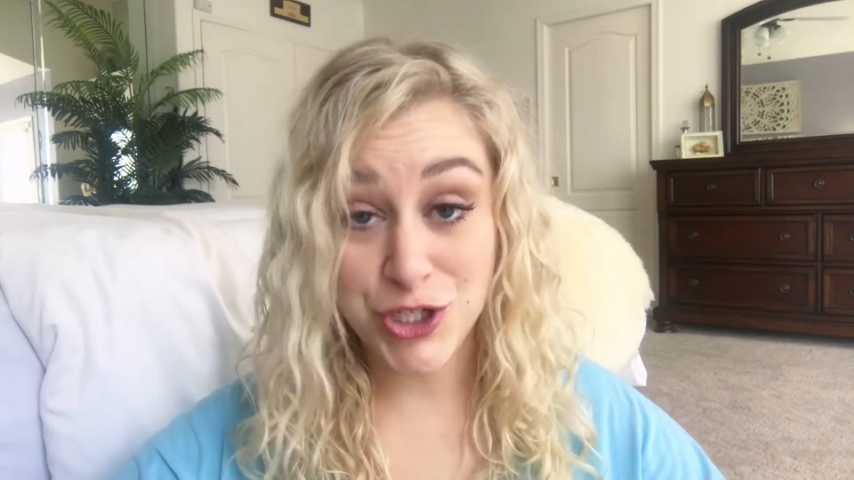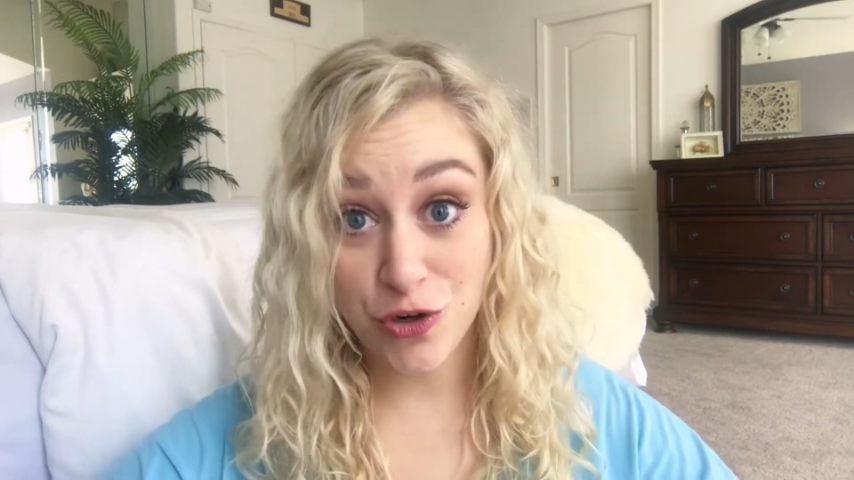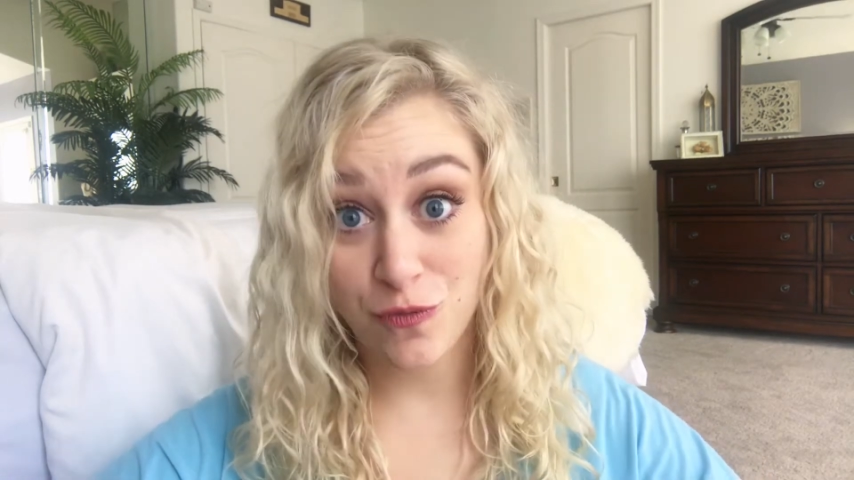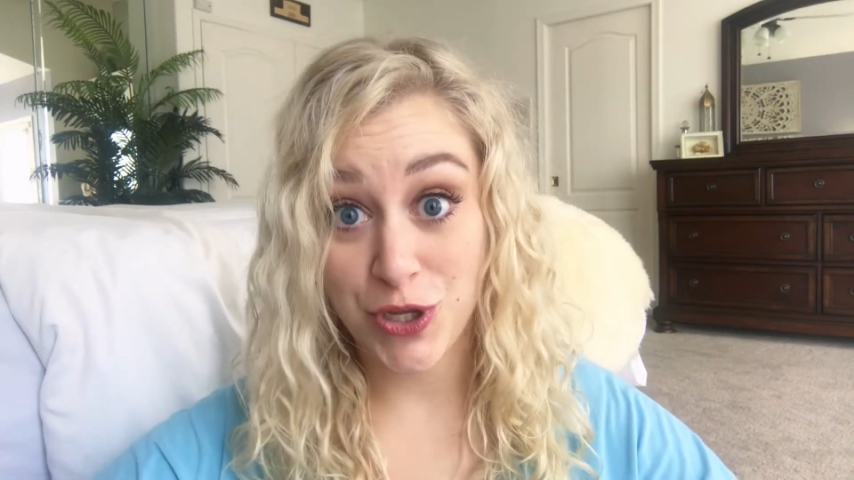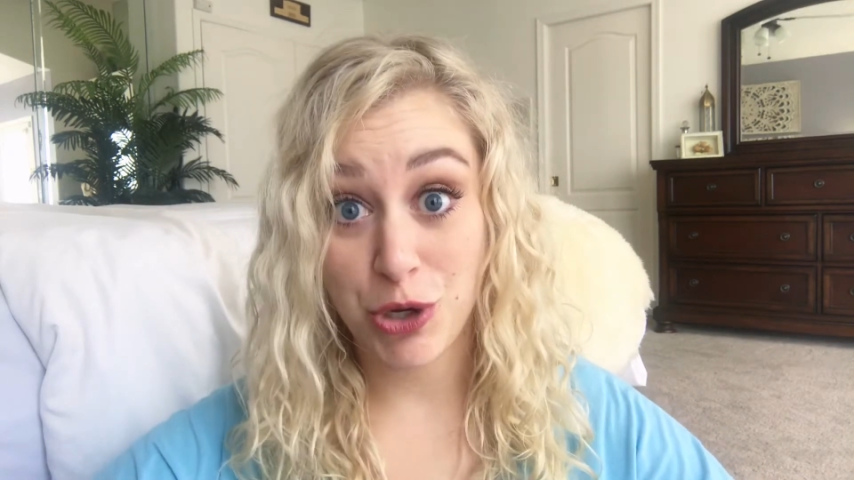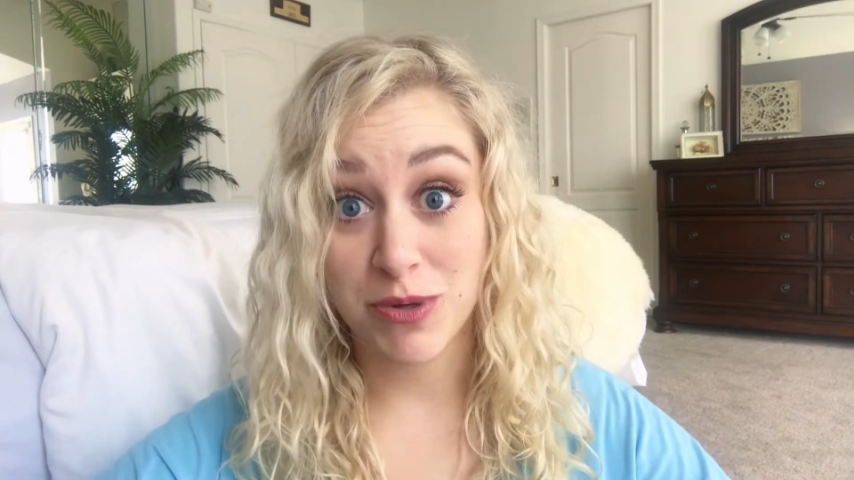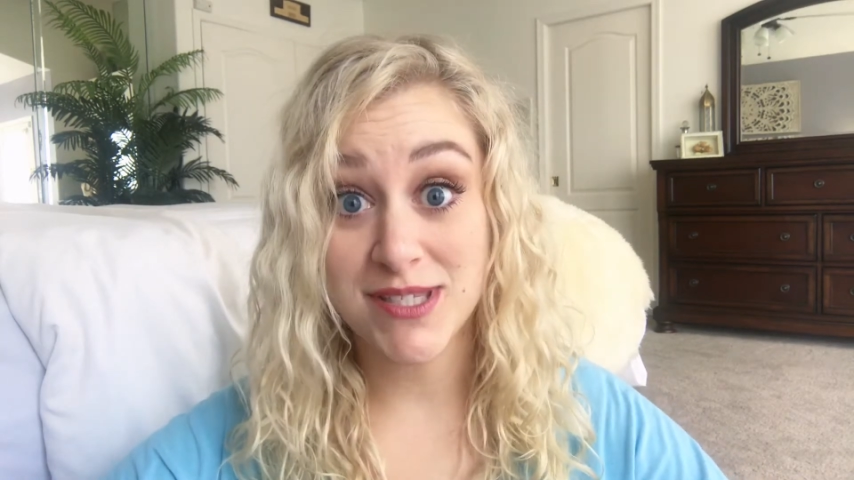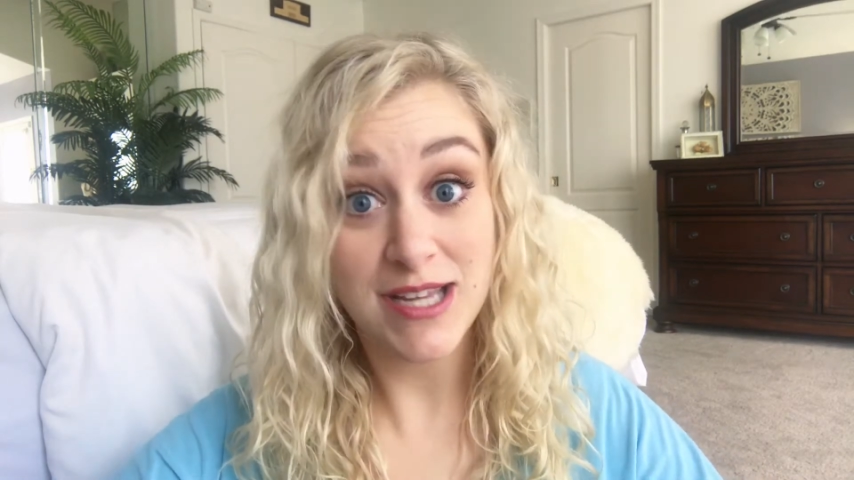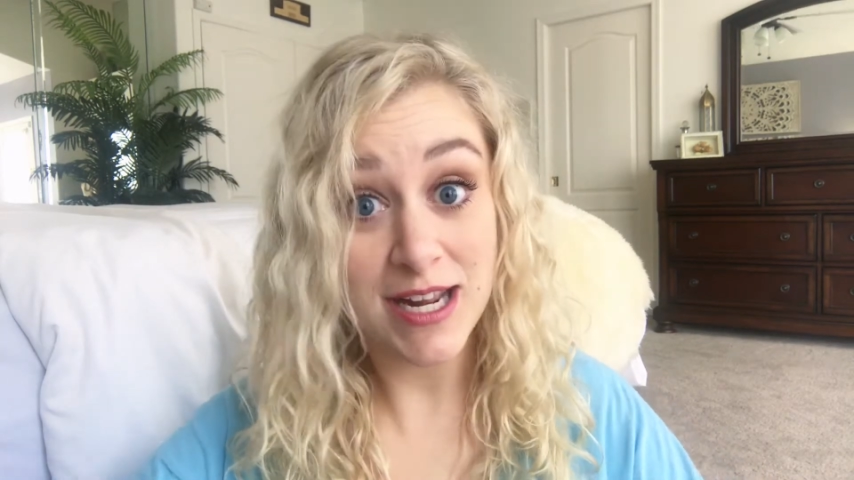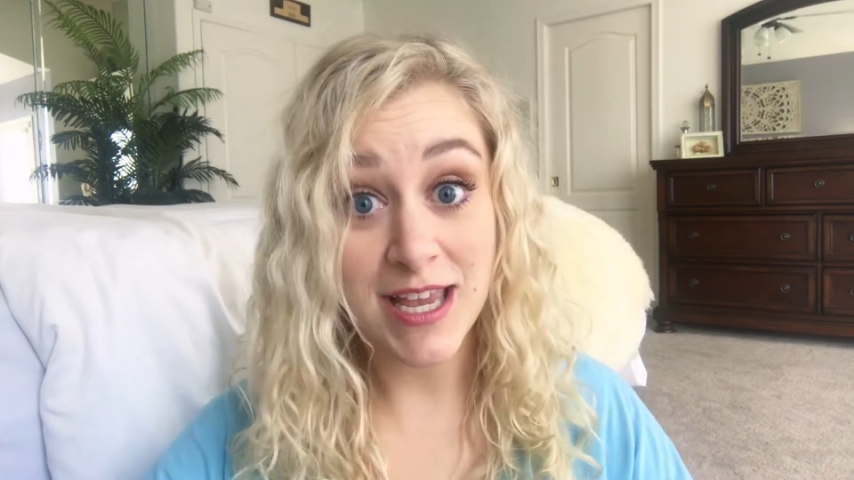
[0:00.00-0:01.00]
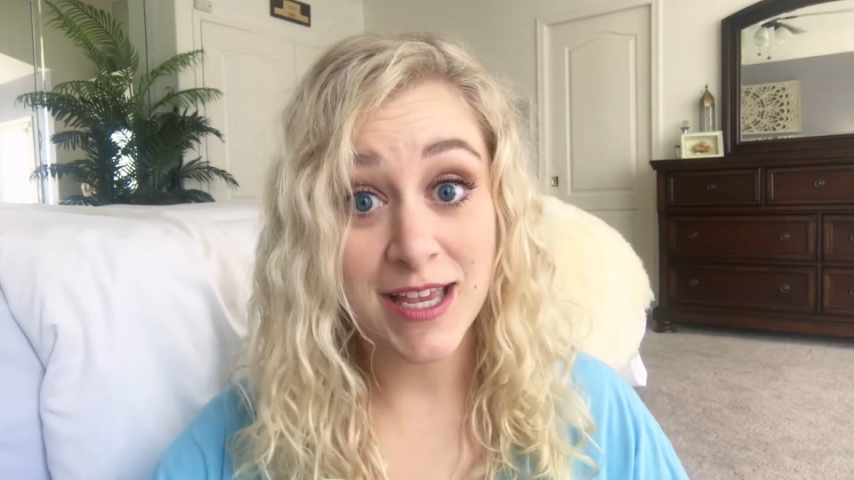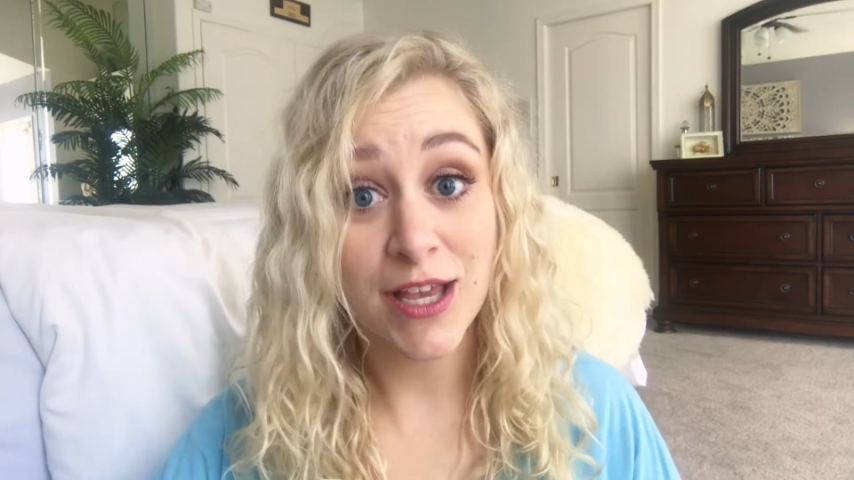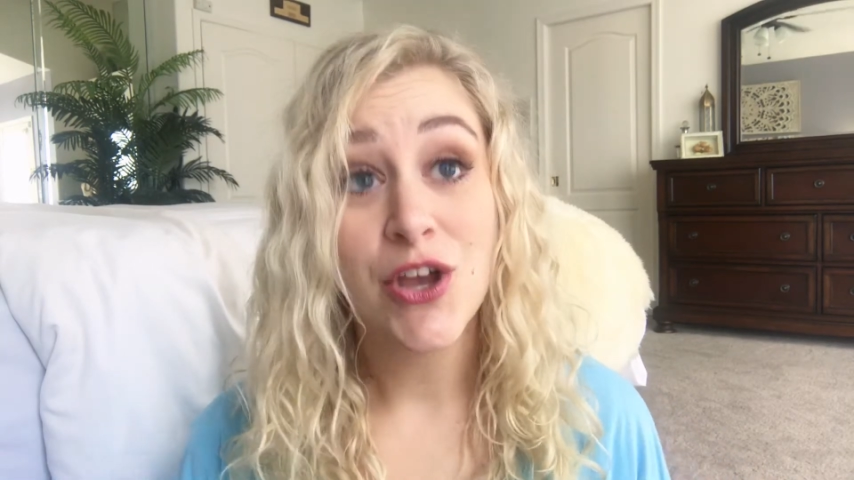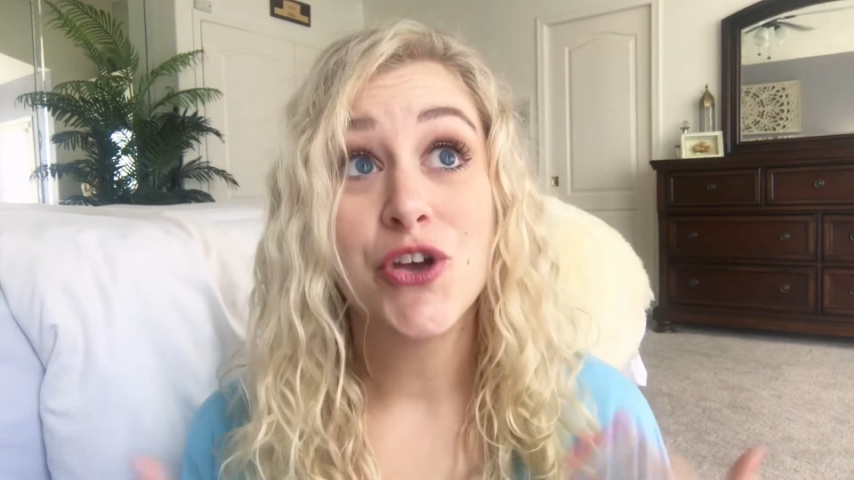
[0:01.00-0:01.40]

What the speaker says: you of when you were studying,